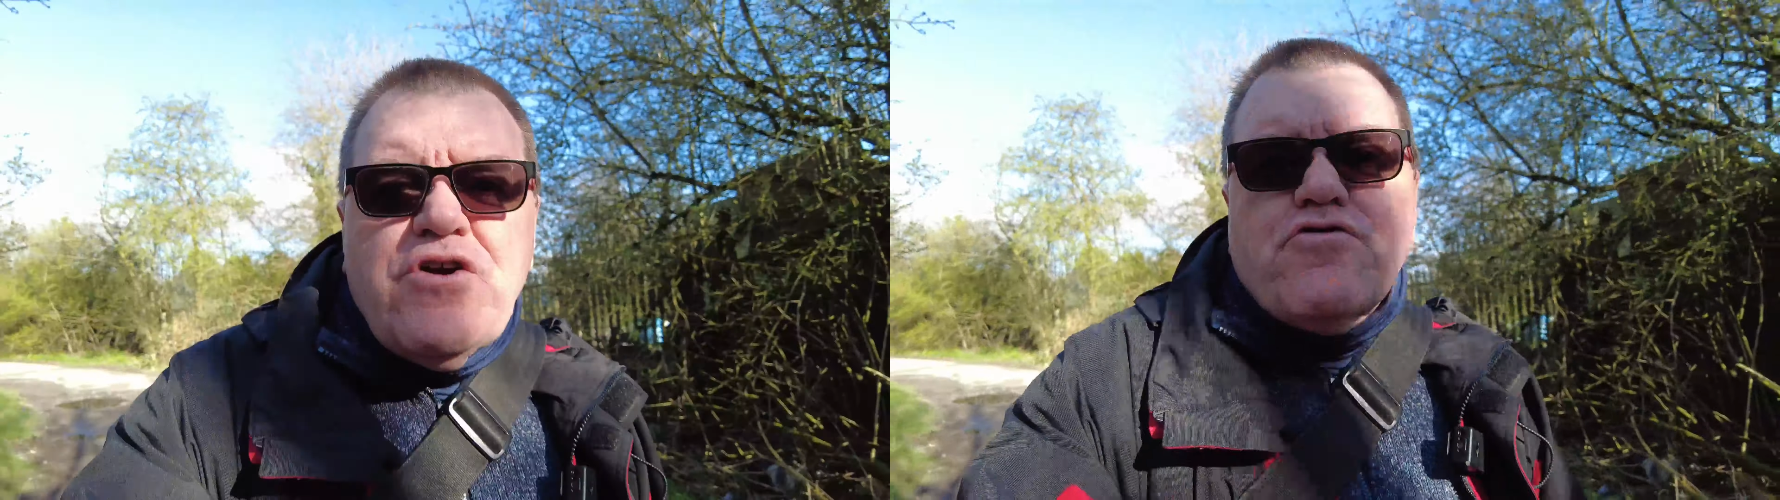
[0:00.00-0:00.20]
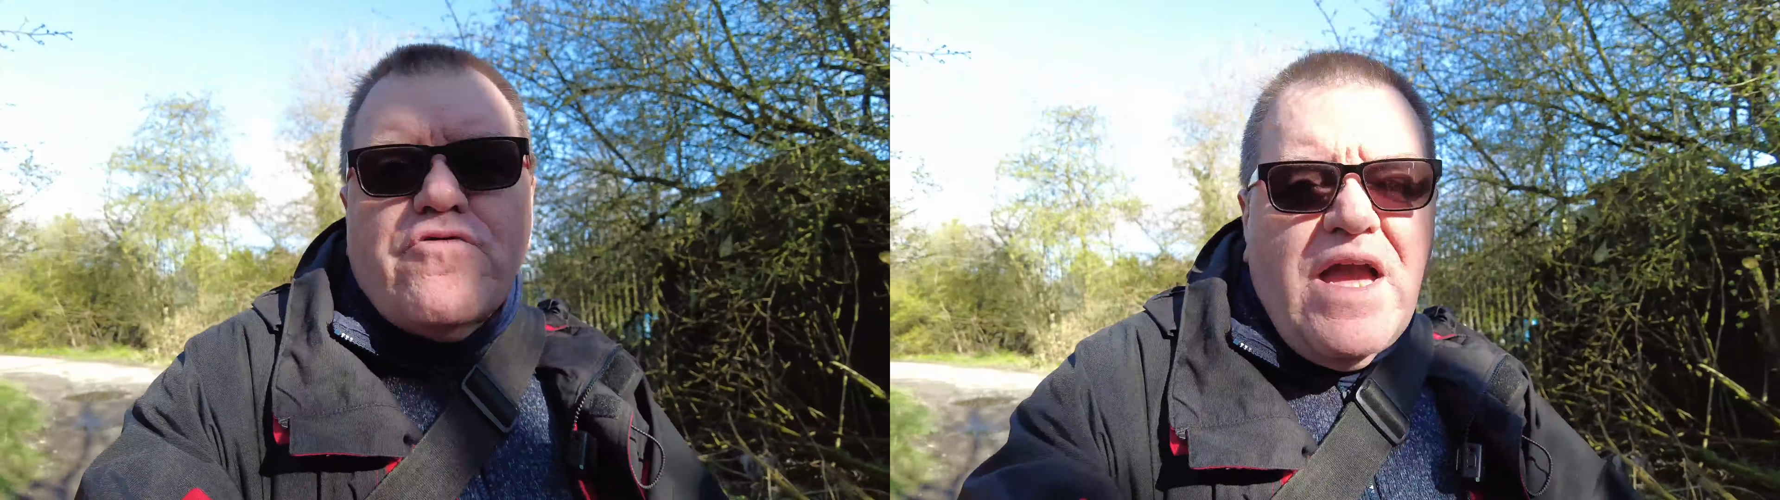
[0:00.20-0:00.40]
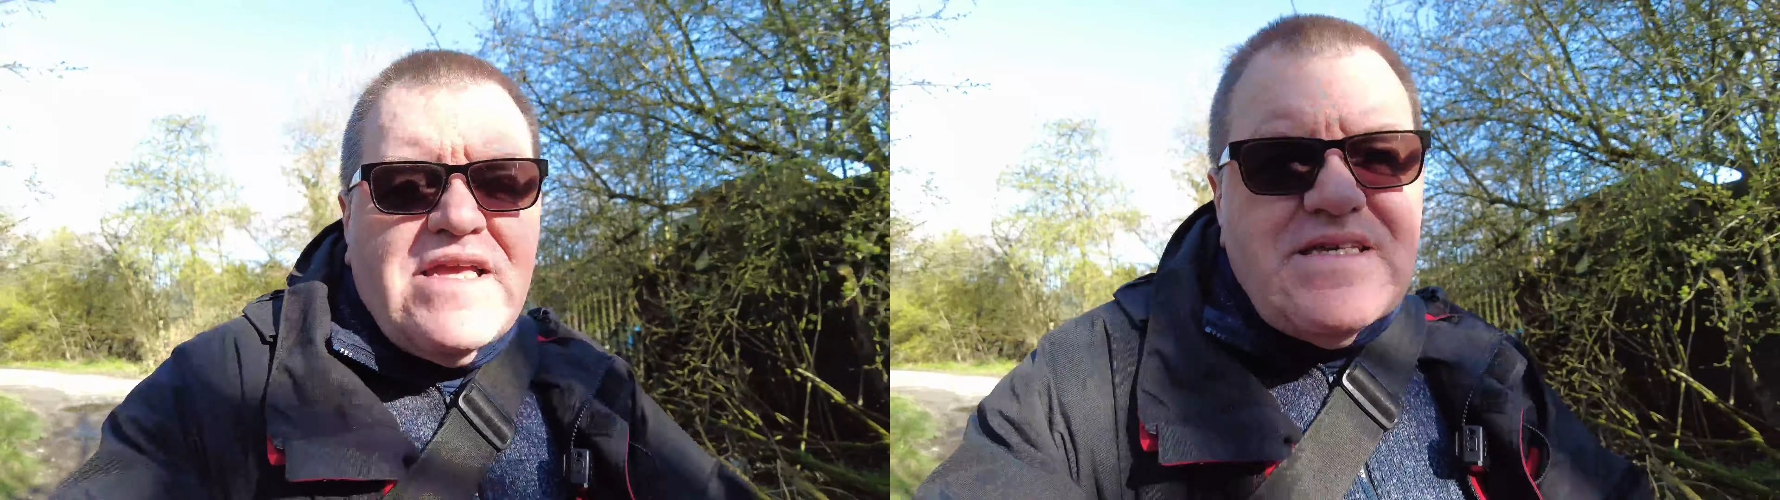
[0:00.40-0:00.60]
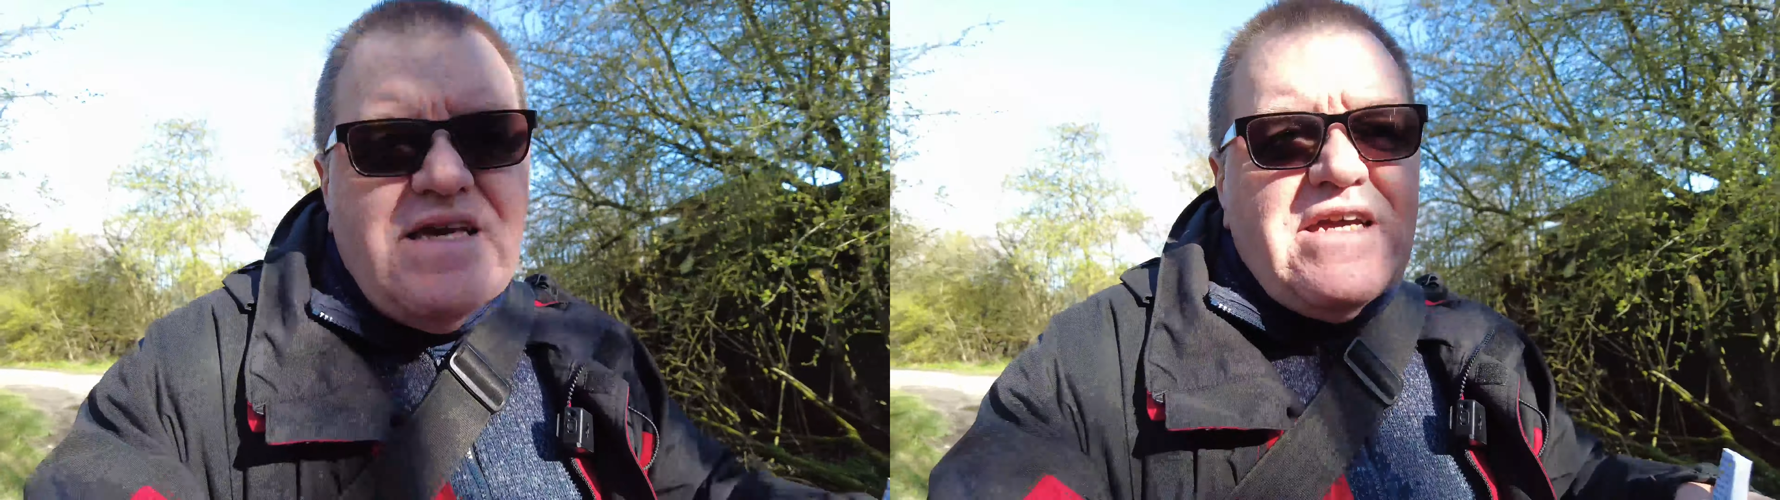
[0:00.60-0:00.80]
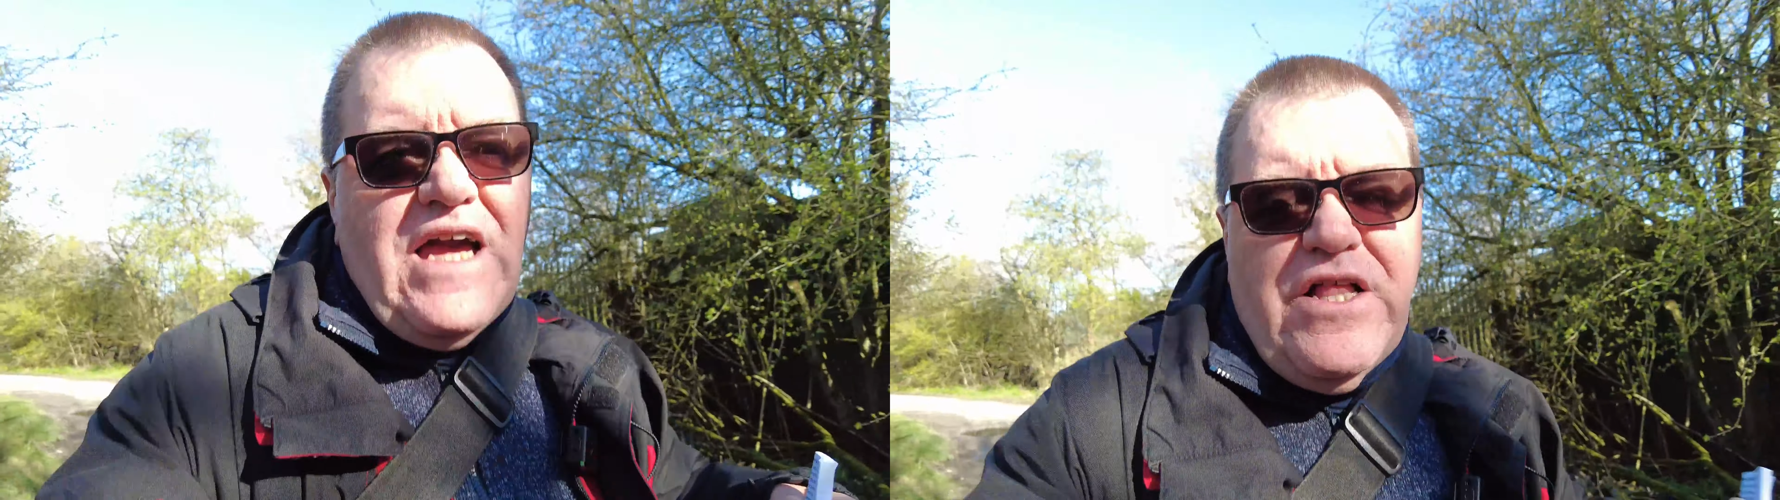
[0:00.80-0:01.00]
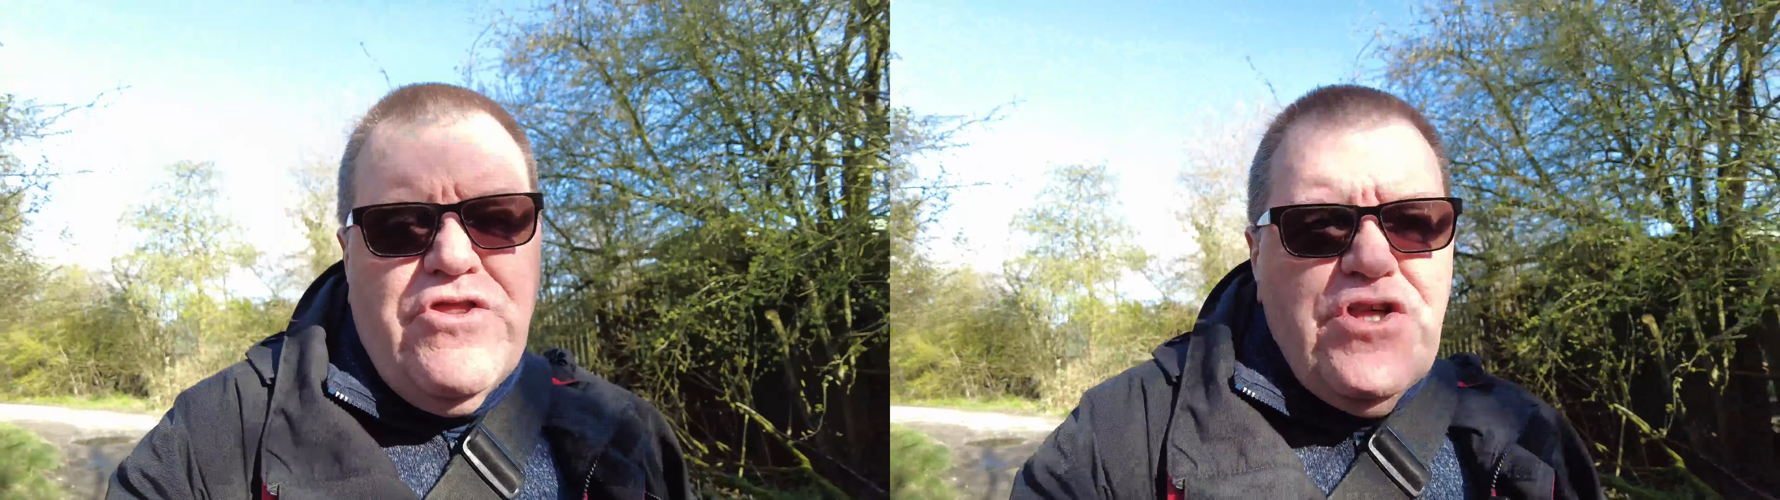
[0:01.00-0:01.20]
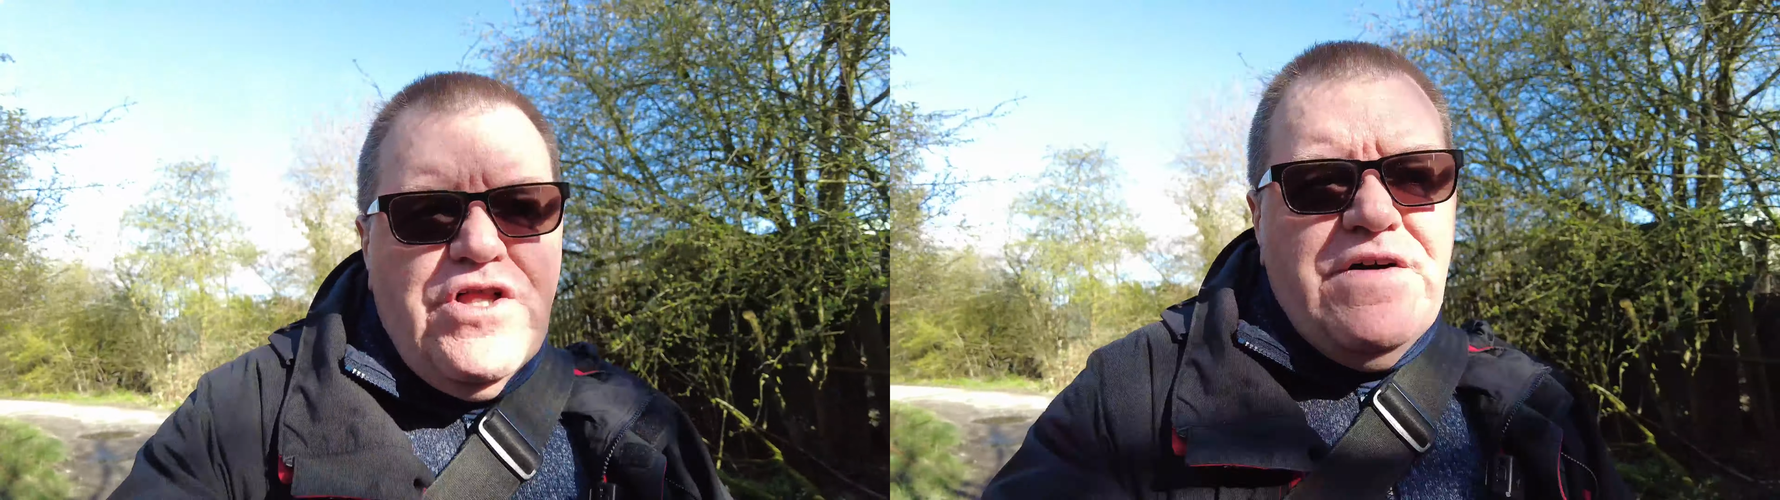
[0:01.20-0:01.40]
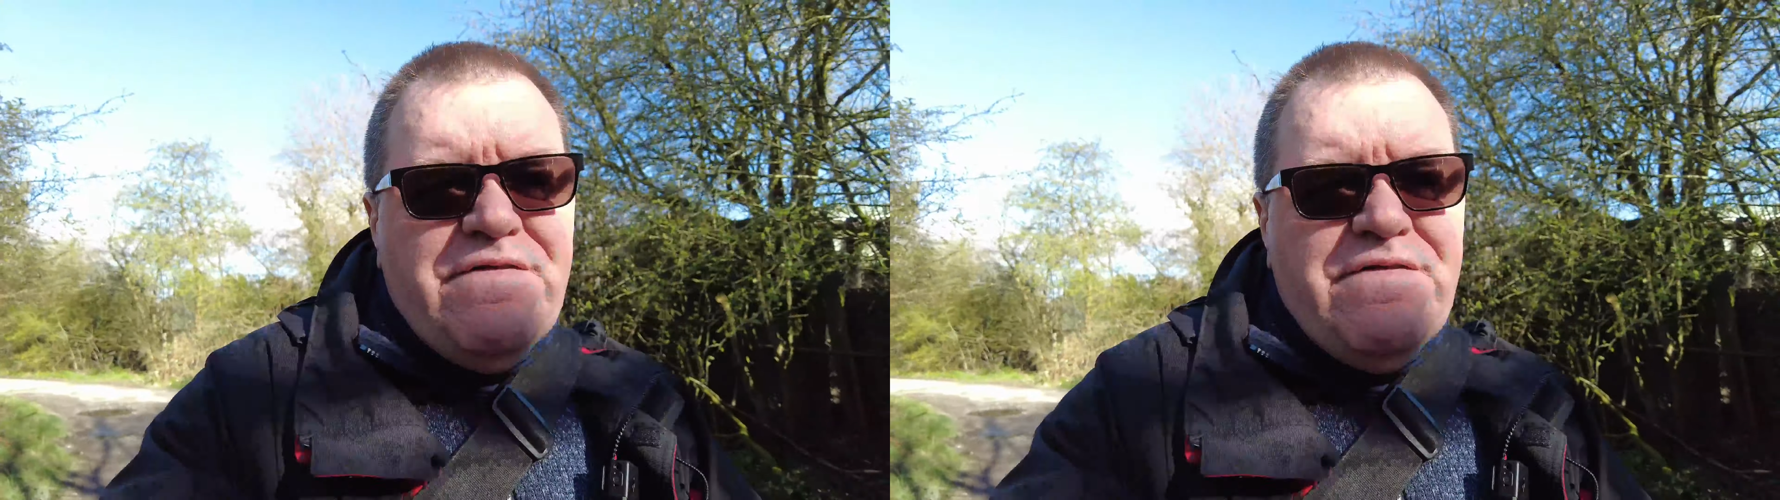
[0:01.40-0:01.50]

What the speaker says: creating another